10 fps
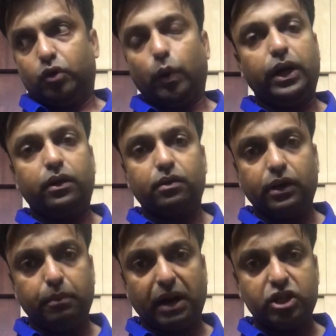
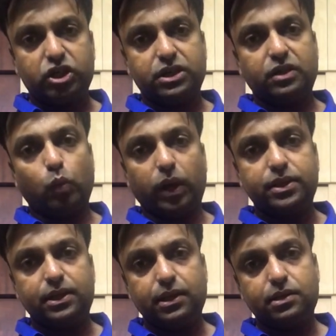20-30 matches in
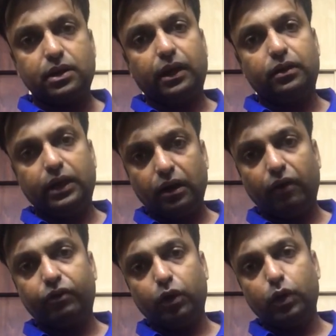one season, and
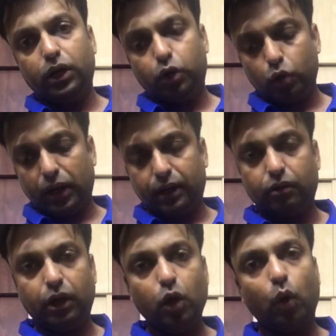thereafter you need to like
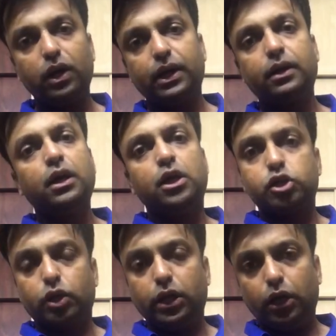re-oil it,
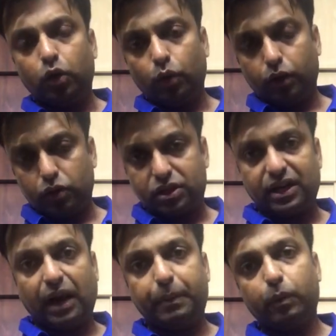so you need to
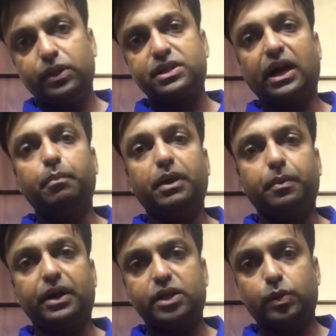scrap it with the
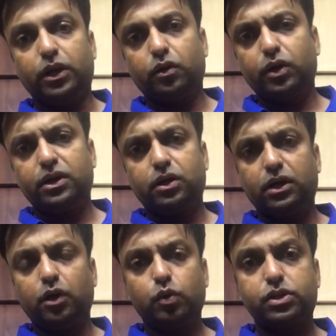sandpaper as well. You
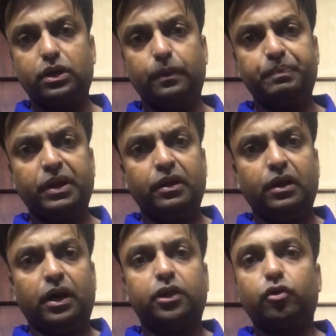can use a
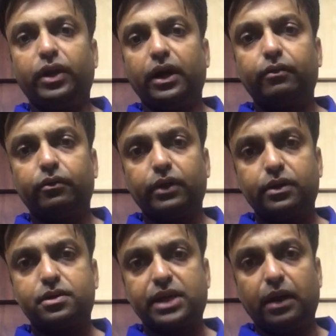300
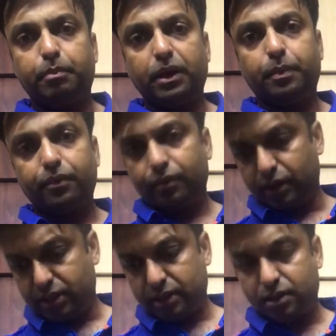grit sandpaper.
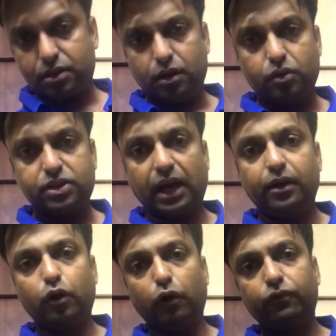You just
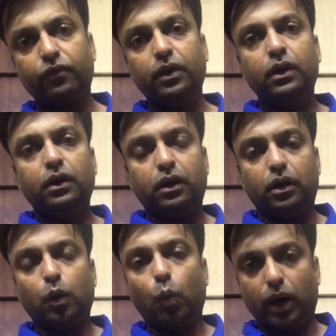sand it off
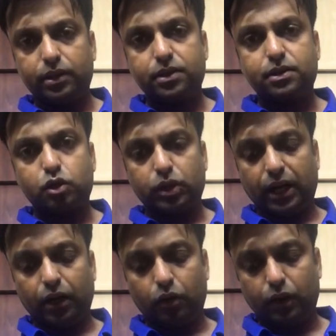once, so
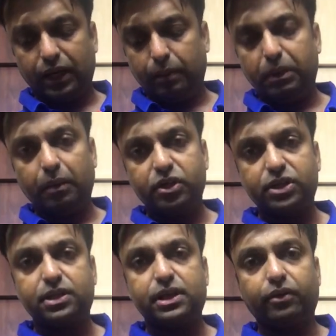that any
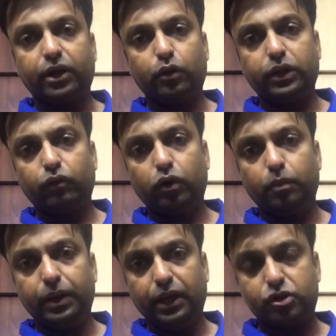blemishes, etc., they
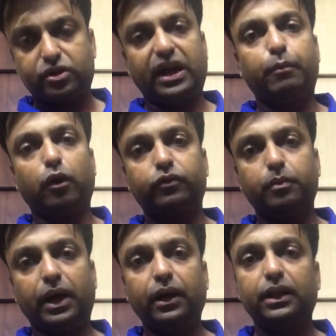would be scrapped off
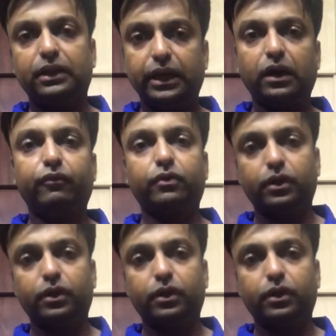the bat. And then